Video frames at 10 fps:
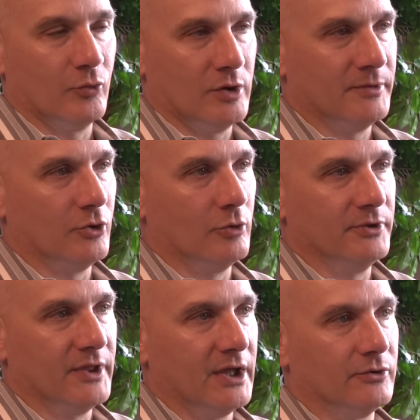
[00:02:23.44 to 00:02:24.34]
the women
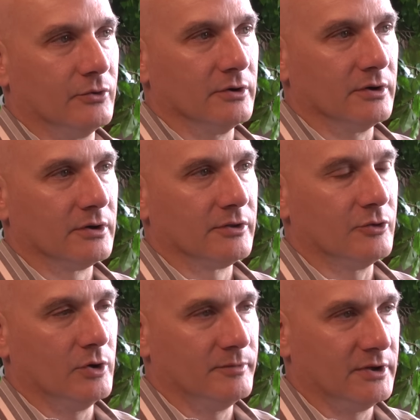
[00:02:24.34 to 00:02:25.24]
opened that door.
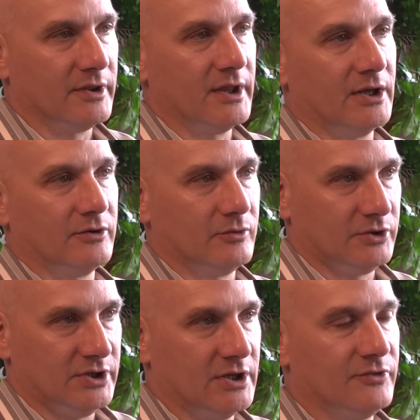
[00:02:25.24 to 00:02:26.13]
The women that
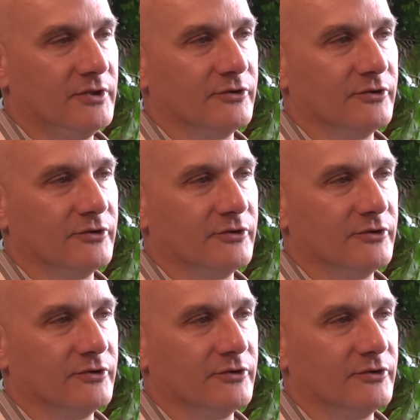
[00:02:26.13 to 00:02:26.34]
did